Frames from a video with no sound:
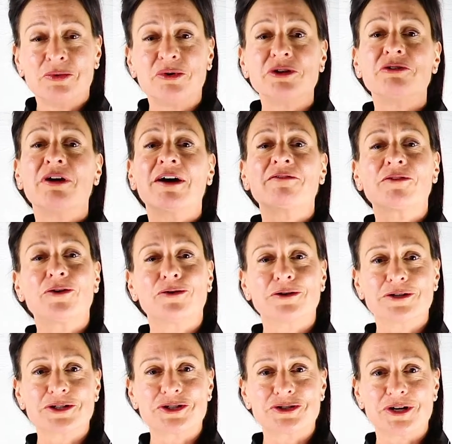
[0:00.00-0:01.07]
When you have
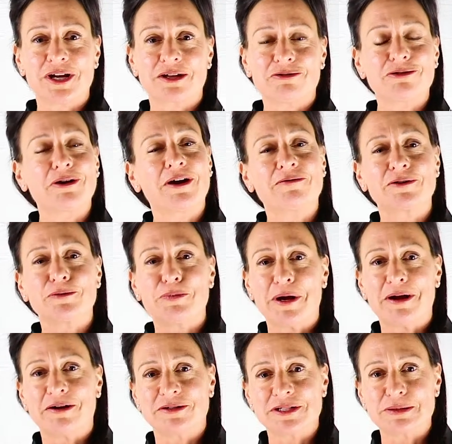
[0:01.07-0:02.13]
core strength, you have good
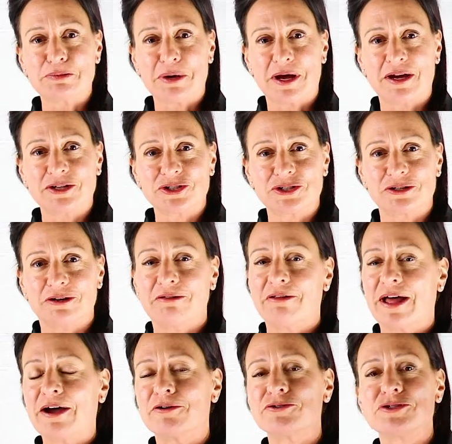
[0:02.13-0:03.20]
balance and posture and
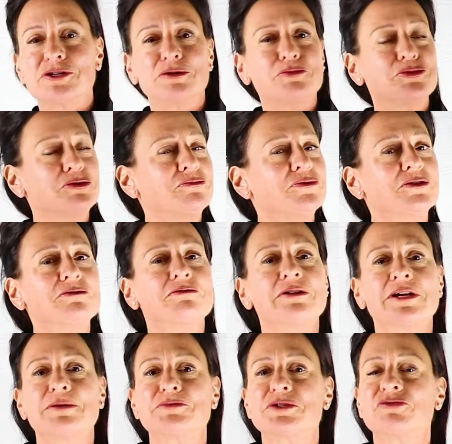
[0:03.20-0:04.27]
allows you to move your
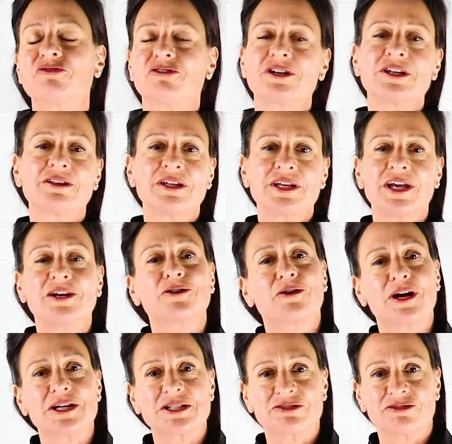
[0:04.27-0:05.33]
limbs freely and
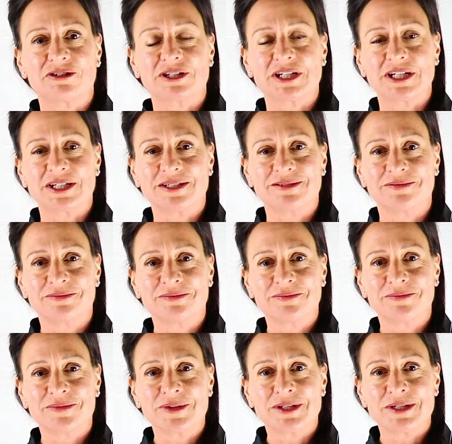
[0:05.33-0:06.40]
gracefully.
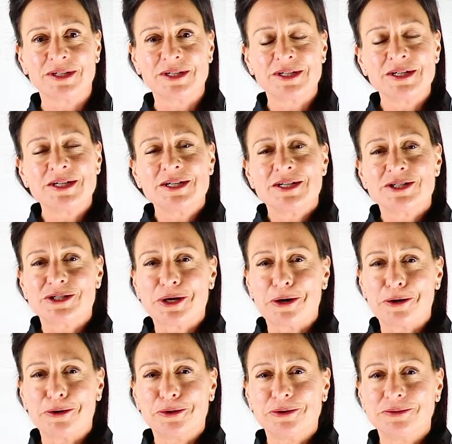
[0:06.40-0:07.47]

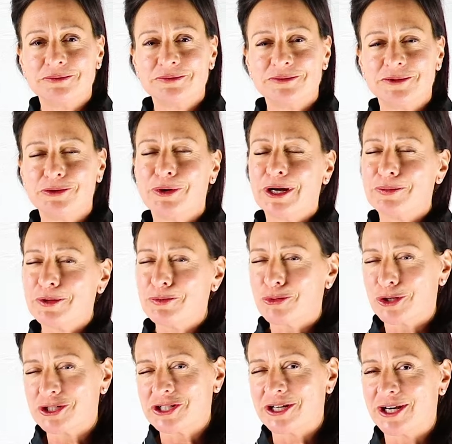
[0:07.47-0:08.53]
So you want to be
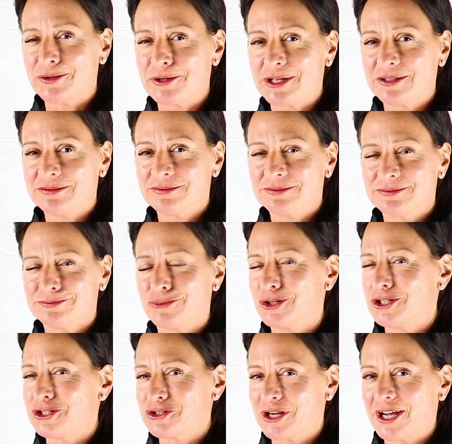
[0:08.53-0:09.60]
more charming,
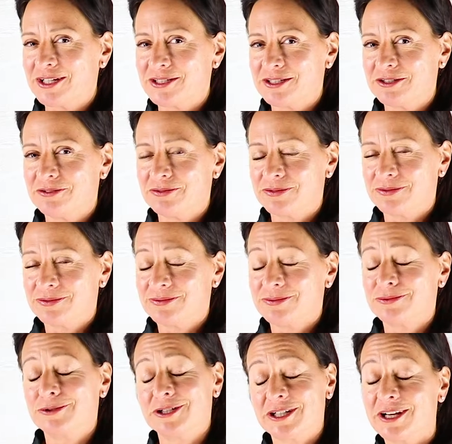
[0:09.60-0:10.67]
more attractive,
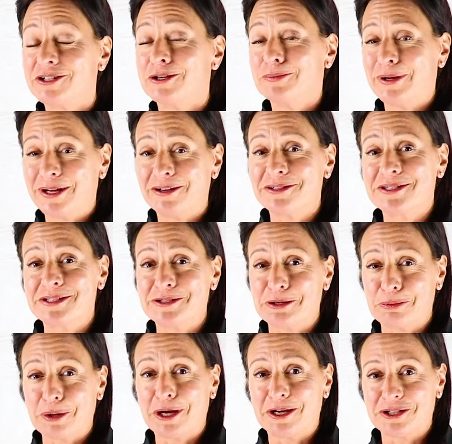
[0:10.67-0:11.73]
work on your balance and
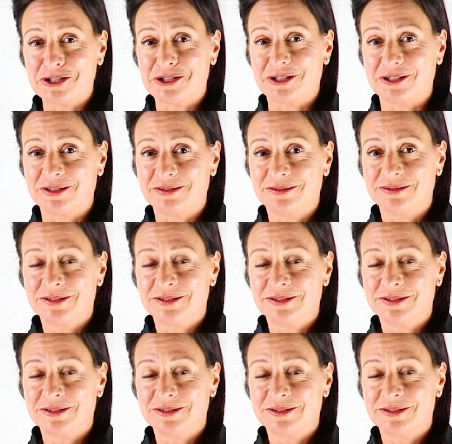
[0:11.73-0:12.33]
your posture.